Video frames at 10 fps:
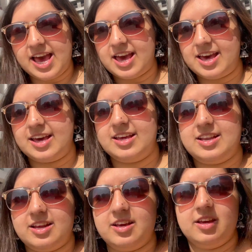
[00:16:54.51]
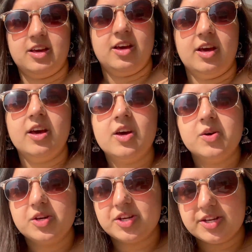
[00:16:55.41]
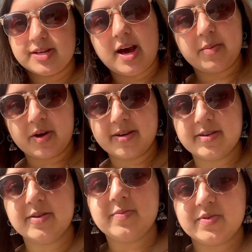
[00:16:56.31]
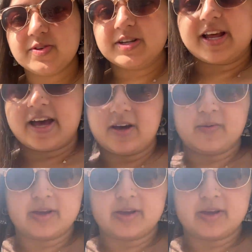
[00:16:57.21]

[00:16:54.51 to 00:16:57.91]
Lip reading: and I'm going to the mall now